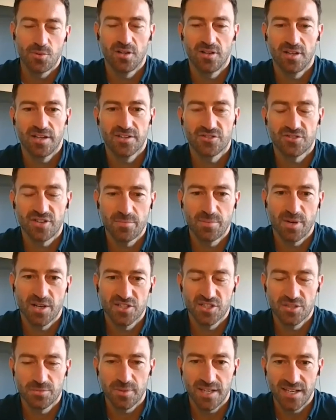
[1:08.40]
Well, it's a great
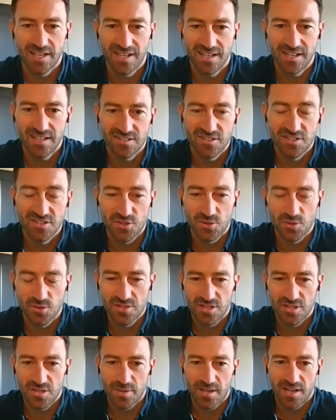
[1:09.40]
pleasure to be here to talk
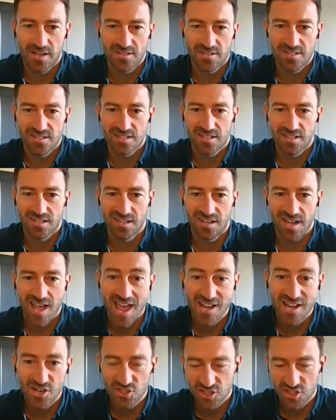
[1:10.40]
to you about
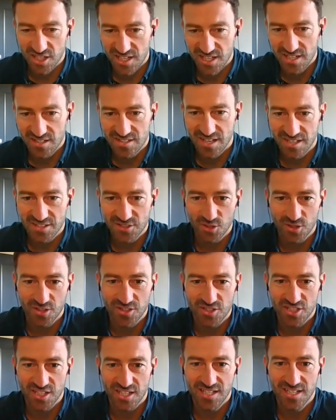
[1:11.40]
energy,
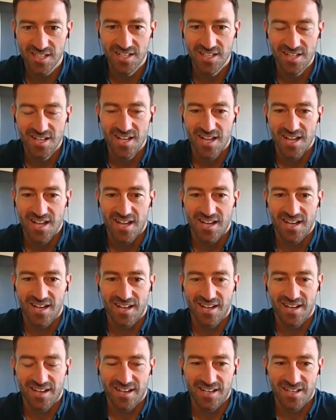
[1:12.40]
technology,
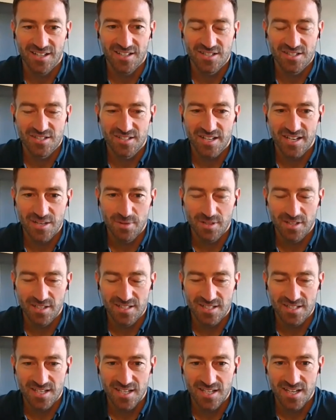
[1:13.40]
and
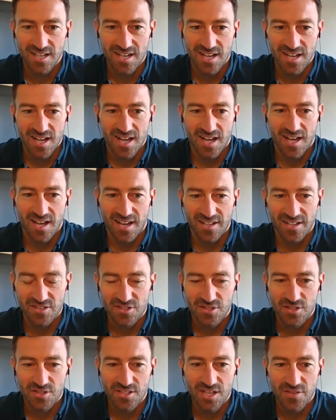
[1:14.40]
sustainability.
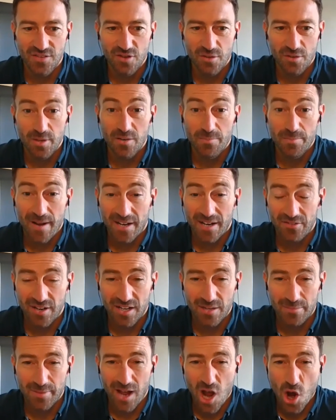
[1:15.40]
To give you a bit of
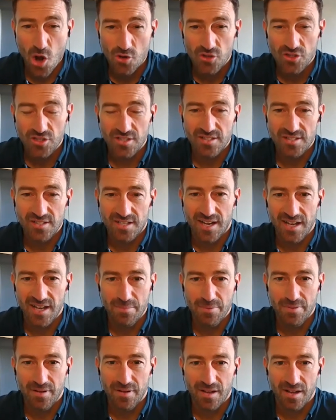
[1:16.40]
background about Oceans
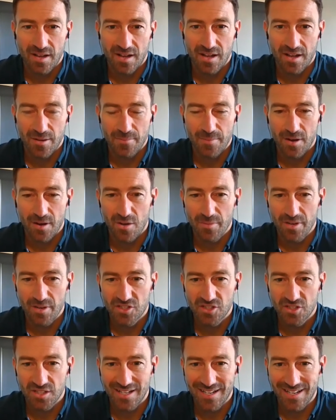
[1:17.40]
Lab, our
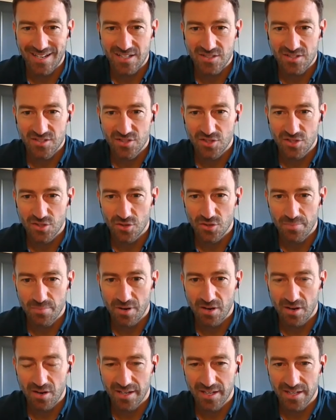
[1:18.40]
mission is to
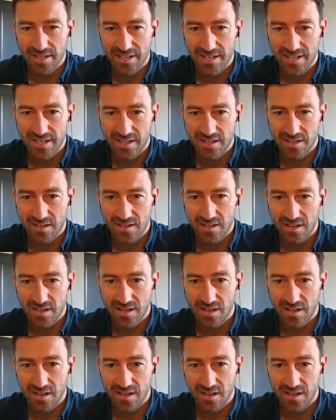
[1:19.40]
pioneer